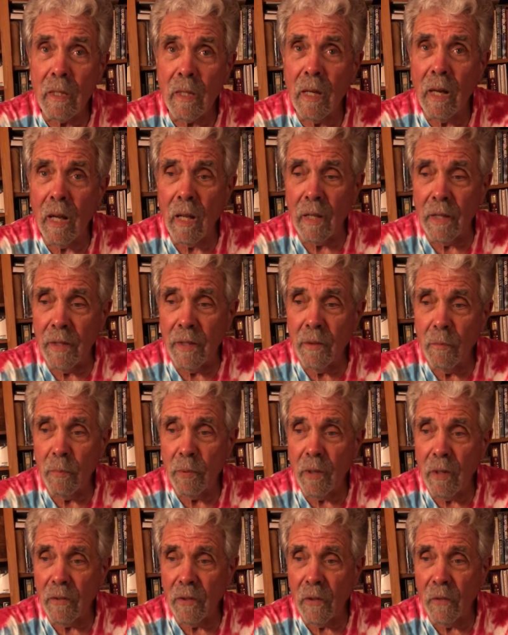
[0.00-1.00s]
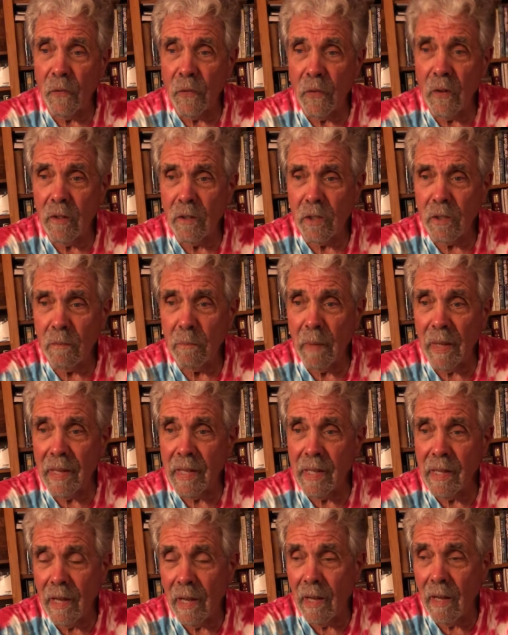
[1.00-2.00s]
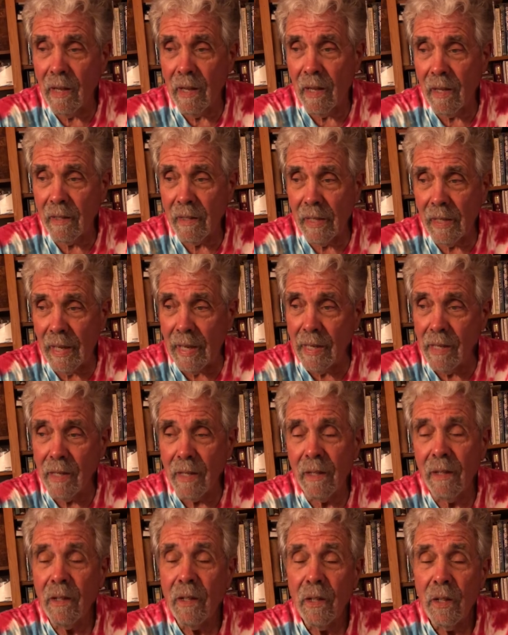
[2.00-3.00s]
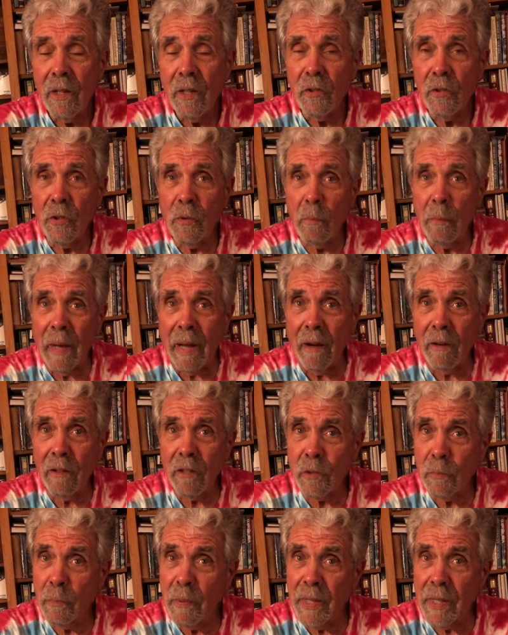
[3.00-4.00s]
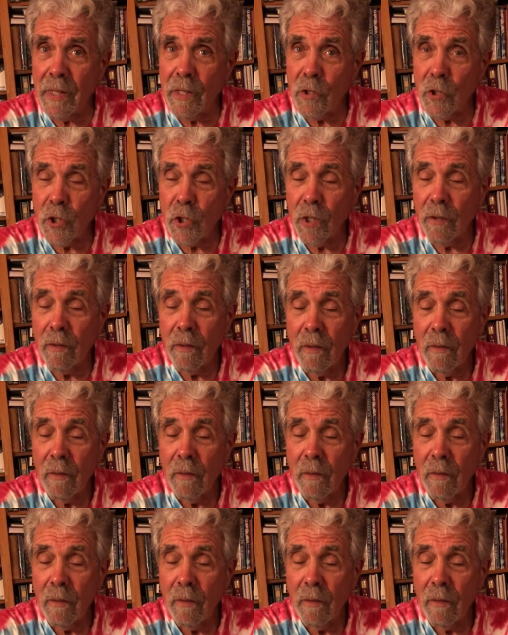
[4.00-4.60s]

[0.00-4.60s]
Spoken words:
Cullen brought the first Minniehaha cake to Bowers Beach.